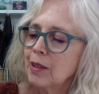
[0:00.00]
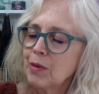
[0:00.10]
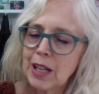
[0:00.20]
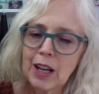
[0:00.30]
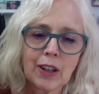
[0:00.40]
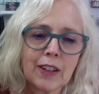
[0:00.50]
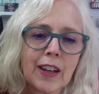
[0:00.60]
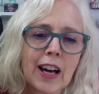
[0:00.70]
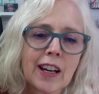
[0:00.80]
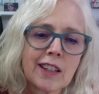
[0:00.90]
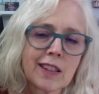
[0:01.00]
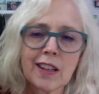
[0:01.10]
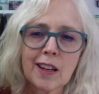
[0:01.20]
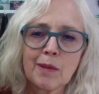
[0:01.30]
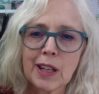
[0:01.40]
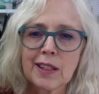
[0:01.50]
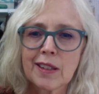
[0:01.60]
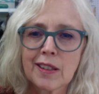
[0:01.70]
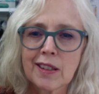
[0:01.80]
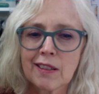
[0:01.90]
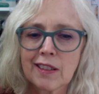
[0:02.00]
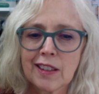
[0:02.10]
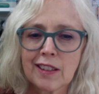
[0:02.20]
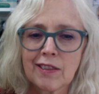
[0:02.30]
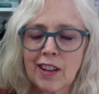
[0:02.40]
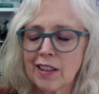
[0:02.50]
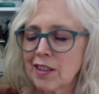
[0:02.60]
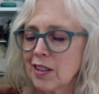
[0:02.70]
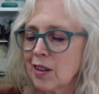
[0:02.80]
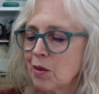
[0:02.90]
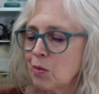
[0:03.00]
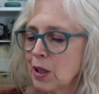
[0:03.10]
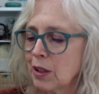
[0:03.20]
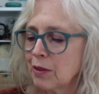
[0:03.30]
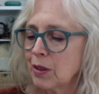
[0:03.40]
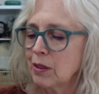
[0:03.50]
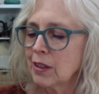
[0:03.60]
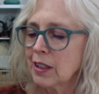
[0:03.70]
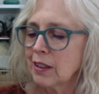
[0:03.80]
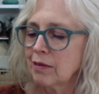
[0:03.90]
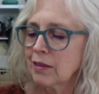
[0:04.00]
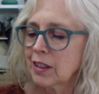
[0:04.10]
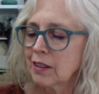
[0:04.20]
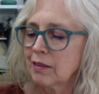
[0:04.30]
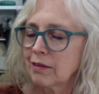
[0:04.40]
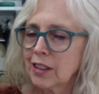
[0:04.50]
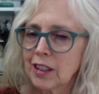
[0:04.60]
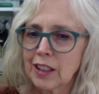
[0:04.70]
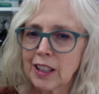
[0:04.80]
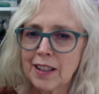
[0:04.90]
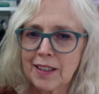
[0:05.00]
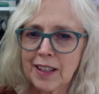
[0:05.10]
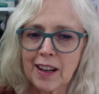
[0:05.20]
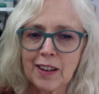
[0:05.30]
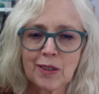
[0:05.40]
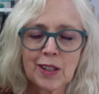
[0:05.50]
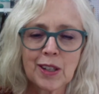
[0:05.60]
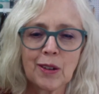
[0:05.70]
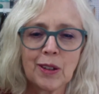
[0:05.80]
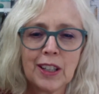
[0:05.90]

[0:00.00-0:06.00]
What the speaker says: down on that, it just kind of makes this not so wonderful little clunky sound. So